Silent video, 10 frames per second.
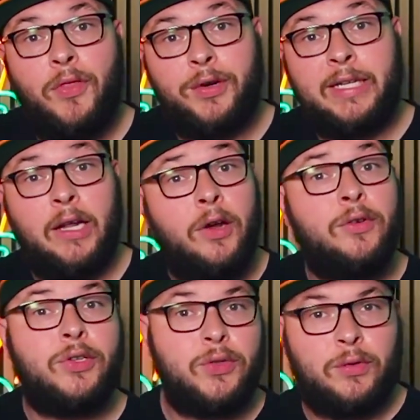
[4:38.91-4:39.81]

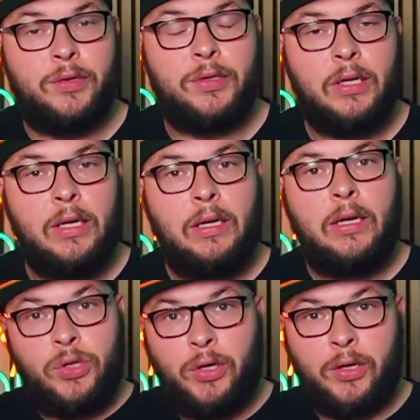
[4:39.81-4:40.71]
1,300 stores
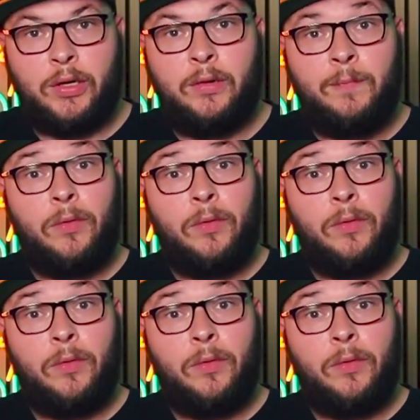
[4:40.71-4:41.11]
took